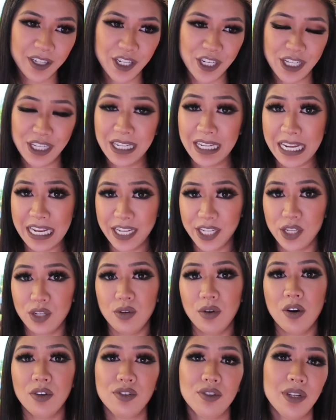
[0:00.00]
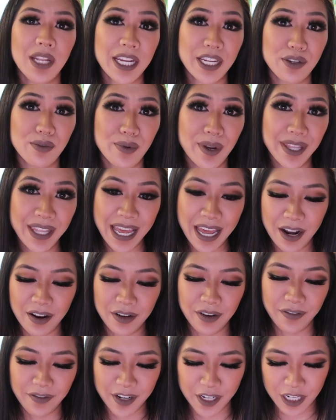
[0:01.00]
just in case you also like to run that on
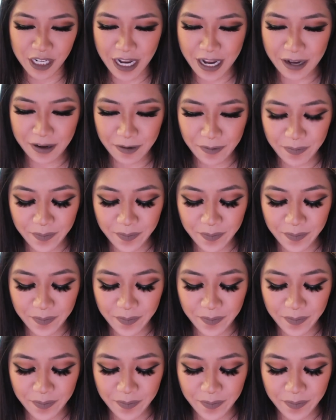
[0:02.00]
your fish tank.